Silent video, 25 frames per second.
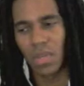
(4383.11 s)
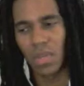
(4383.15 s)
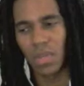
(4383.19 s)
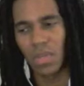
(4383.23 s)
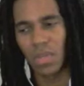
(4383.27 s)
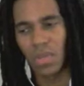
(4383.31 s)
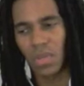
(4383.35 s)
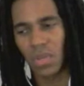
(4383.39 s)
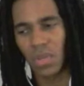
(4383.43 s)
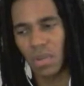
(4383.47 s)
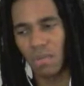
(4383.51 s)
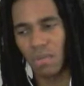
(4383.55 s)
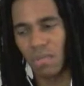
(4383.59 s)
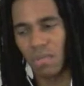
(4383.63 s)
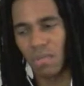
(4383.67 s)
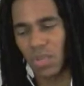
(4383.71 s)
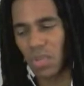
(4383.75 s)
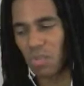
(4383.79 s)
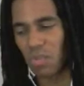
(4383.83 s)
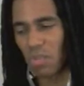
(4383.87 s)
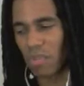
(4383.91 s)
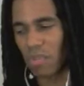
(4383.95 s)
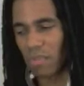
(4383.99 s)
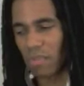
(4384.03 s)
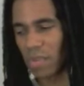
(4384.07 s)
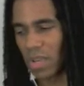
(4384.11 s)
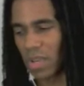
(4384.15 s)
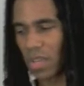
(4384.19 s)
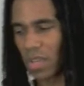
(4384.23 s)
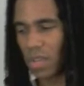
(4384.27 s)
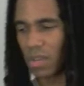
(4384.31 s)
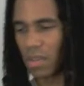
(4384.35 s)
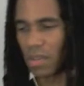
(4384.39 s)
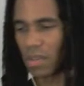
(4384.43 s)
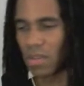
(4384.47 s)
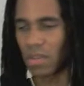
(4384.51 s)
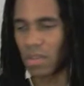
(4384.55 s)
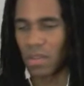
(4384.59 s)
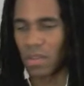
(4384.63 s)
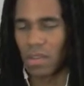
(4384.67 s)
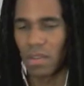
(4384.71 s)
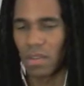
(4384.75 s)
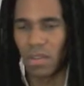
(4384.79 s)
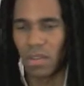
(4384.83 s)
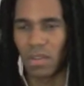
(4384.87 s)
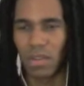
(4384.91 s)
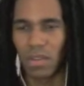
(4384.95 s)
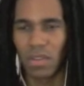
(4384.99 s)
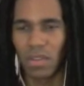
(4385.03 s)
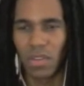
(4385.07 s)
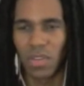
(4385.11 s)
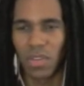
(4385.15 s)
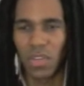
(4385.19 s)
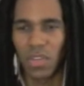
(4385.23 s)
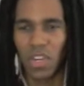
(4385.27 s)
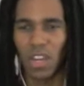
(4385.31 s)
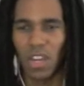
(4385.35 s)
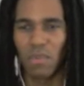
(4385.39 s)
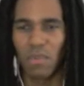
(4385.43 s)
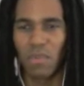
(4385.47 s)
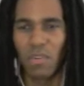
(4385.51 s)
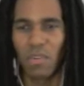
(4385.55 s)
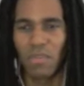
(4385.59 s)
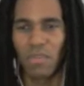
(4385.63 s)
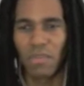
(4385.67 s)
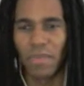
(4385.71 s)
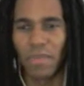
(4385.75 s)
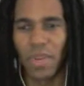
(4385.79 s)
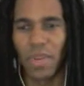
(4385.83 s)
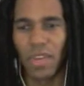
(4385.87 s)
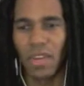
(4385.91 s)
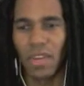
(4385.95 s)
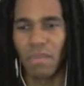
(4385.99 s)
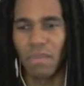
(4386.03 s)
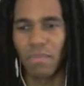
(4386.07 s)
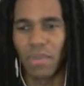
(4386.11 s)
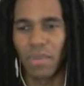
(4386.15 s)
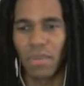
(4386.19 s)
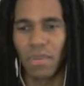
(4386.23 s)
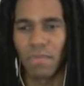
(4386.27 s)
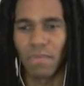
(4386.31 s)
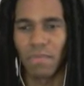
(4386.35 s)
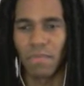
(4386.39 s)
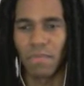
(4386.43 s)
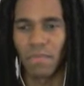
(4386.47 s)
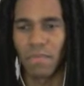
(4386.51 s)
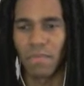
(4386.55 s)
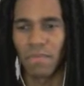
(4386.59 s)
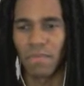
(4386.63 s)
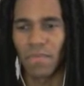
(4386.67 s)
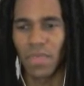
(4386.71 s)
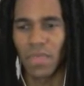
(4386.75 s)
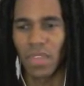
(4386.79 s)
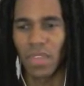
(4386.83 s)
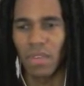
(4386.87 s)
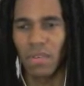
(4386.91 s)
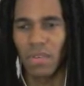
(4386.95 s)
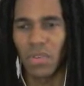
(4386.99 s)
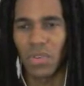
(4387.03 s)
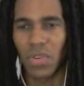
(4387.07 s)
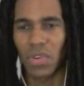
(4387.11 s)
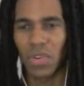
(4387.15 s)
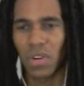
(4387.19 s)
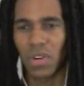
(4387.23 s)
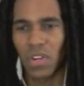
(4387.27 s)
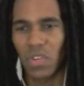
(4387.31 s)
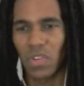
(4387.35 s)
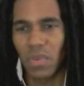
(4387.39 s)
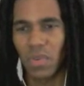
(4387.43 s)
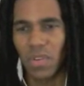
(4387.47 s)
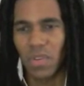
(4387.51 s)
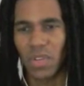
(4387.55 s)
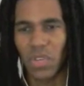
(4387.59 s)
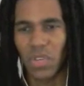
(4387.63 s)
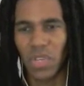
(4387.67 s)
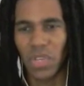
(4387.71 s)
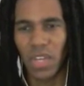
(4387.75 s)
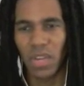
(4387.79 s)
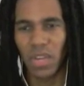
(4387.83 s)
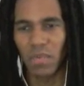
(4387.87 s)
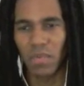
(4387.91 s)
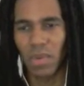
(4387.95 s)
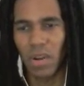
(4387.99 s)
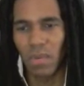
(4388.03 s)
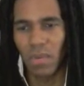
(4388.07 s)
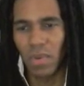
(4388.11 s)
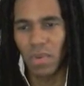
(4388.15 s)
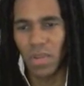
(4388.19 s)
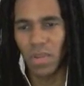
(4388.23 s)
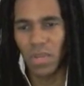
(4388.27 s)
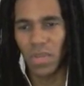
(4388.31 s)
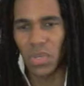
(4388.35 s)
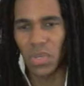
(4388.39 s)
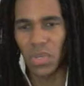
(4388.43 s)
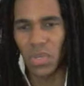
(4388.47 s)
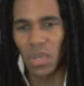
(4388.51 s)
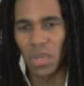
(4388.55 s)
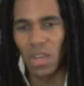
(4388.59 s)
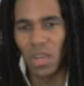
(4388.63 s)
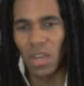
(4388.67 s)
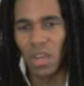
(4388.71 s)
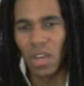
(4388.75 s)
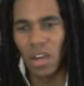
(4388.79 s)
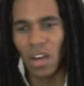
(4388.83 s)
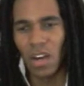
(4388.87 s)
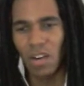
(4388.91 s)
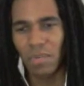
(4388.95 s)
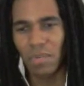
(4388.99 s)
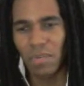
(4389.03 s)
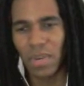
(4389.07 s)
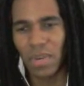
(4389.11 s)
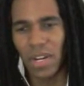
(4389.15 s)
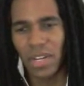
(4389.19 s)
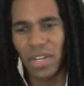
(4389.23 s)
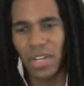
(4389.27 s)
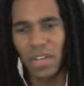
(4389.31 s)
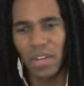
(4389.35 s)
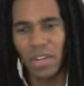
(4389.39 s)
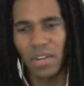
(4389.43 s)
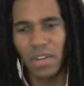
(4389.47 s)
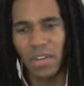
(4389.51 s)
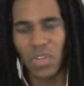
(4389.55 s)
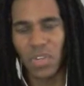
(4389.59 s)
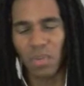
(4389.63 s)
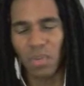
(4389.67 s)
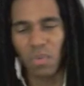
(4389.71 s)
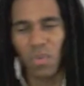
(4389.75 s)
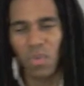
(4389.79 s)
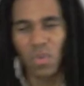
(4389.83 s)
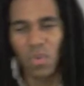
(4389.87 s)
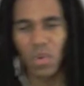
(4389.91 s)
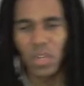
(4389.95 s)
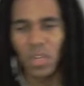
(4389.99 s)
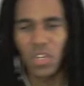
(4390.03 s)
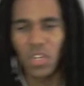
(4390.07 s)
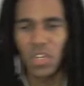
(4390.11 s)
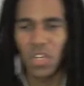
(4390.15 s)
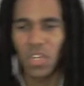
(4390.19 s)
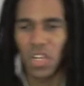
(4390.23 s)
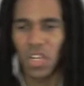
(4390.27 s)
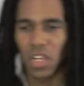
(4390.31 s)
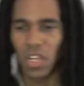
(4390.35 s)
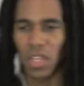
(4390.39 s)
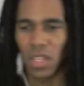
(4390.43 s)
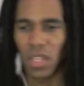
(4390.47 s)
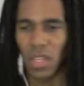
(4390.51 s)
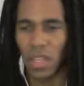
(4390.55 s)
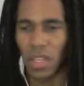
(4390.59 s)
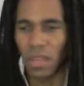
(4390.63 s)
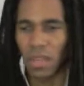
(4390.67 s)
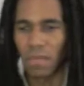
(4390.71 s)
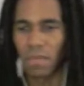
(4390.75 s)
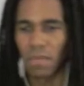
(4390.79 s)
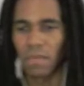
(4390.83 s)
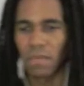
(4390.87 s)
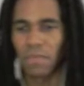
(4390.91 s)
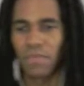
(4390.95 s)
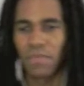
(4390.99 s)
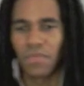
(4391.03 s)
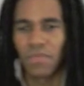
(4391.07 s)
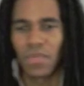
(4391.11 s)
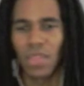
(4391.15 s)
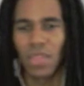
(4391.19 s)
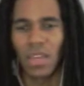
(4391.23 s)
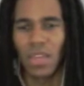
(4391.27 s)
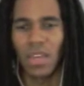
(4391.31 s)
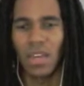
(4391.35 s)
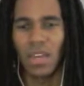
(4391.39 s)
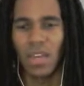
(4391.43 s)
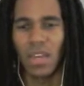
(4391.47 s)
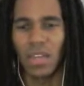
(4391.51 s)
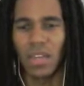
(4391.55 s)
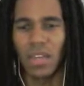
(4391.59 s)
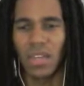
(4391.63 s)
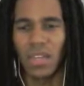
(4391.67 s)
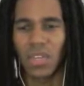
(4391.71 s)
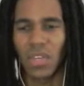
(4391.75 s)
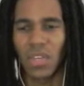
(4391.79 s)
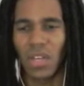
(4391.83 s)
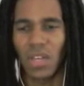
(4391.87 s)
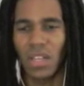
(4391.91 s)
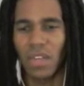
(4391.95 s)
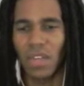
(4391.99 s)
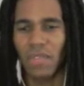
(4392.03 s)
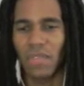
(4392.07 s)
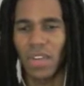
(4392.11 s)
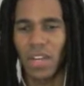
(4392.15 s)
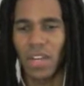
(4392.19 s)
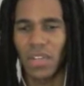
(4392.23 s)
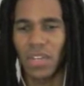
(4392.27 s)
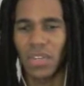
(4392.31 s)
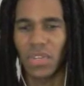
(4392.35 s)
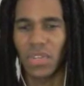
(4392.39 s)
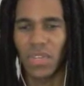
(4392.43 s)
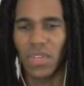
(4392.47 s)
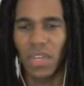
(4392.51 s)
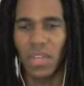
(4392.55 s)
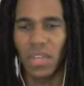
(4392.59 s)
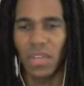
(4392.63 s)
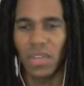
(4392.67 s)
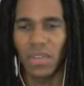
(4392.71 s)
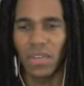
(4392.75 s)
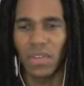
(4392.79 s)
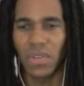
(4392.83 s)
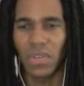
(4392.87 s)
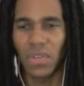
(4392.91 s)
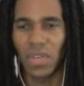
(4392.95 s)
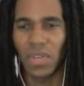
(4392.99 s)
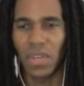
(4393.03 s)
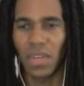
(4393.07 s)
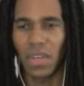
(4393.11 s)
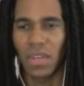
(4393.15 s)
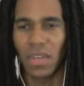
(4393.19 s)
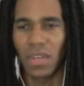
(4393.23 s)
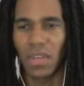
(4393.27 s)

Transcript: Sorry, I'm just moving my timer over to my head. It was dark, so I just stayed where I was. Oh, but I did hear some coins jingling. And that's all I've got to say to you, see?